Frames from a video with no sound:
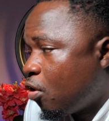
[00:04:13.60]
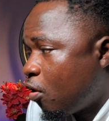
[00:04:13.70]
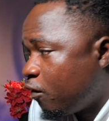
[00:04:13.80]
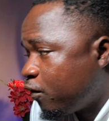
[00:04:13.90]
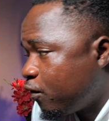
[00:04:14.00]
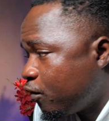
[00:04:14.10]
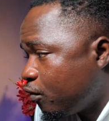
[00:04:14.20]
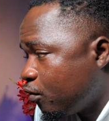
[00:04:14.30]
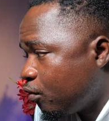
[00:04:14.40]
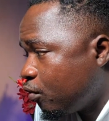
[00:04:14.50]
of
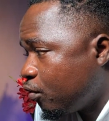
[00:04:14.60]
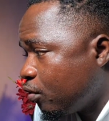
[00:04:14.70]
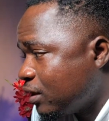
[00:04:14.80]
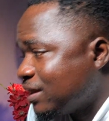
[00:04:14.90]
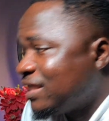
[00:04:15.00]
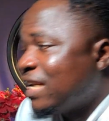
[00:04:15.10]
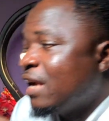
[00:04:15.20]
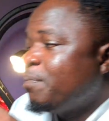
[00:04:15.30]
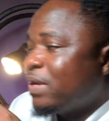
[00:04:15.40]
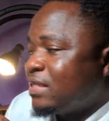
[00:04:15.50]

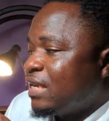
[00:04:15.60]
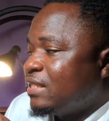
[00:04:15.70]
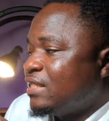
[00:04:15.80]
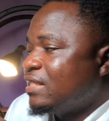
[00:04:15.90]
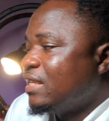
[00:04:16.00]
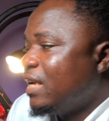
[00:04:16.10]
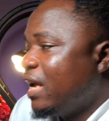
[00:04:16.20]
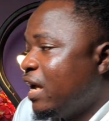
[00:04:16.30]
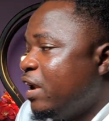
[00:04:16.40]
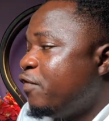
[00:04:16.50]
10%
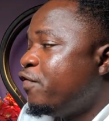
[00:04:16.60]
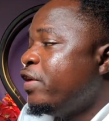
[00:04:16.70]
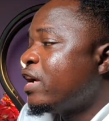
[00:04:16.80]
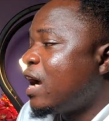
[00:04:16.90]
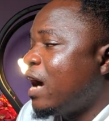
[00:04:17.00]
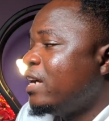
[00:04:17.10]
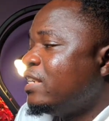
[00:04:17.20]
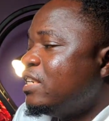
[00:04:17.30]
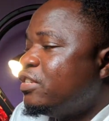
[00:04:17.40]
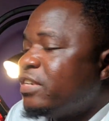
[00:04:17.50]
and a free
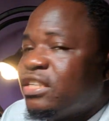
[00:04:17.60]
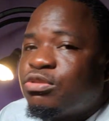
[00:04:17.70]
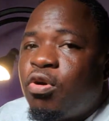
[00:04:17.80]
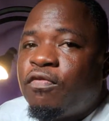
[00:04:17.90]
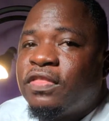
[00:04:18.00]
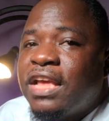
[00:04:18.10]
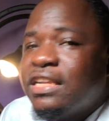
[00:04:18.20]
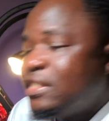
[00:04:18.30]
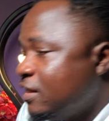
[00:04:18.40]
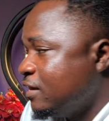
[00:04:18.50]
carried interest of
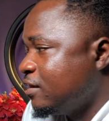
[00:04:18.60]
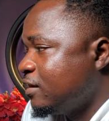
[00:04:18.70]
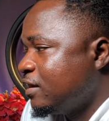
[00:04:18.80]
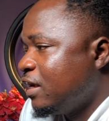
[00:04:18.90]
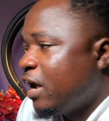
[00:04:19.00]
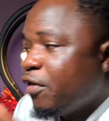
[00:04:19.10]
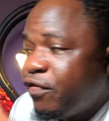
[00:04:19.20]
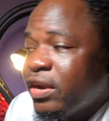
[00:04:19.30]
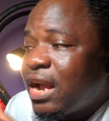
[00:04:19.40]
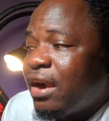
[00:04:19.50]

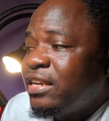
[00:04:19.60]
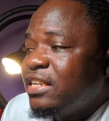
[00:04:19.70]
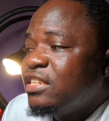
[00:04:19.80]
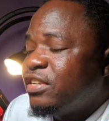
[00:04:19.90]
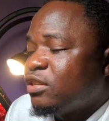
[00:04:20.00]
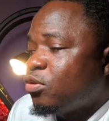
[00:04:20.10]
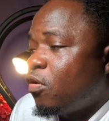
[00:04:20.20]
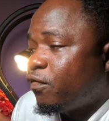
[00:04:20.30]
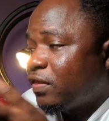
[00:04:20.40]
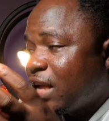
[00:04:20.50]

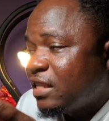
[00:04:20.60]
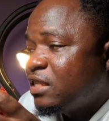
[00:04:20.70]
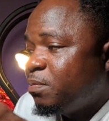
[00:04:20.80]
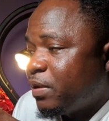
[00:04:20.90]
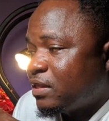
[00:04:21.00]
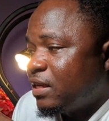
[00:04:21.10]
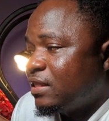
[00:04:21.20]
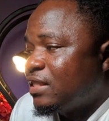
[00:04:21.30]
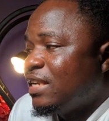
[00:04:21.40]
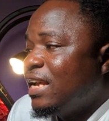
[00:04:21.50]

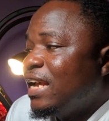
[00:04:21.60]
13%.